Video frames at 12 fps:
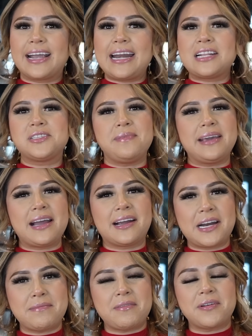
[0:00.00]
Okay, now to make a
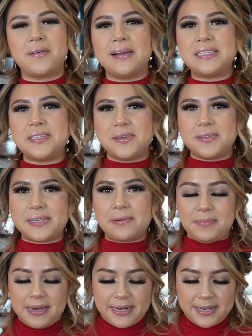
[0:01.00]
crema, we're going to use our
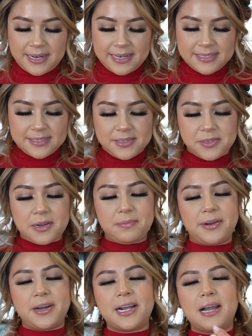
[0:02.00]
blender. So to our
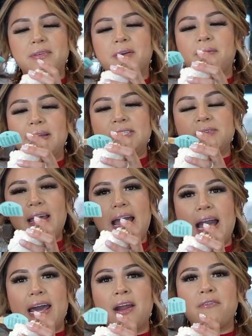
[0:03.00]
blender cup, we're going to
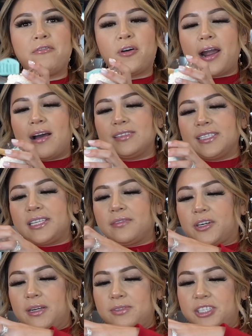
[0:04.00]
add 4 ounces of
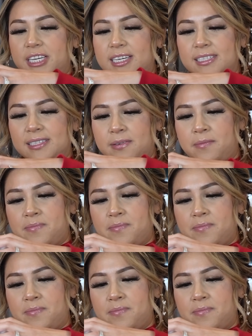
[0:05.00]
cream cheese,